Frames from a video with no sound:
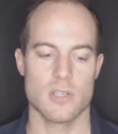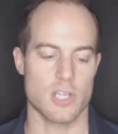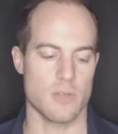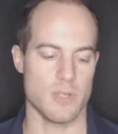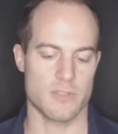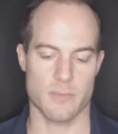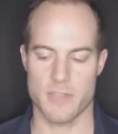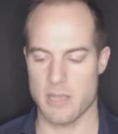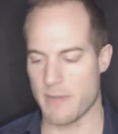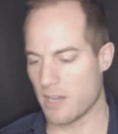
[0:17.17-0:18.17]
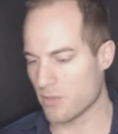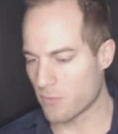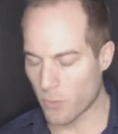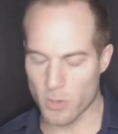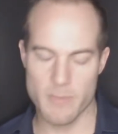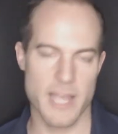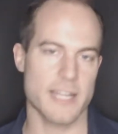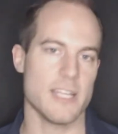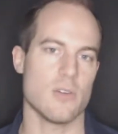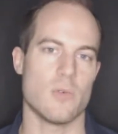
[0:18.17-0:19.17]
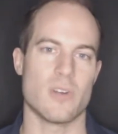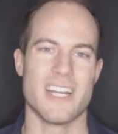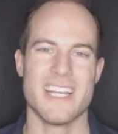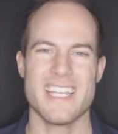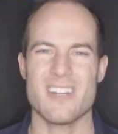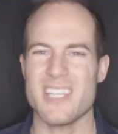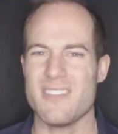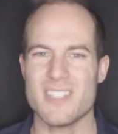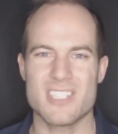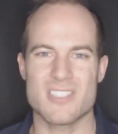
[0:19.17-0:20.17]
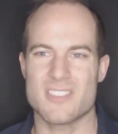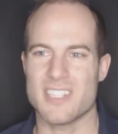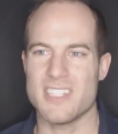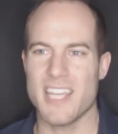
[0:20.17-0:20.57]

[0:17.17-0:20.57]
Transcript: It could be something about the formatting or even just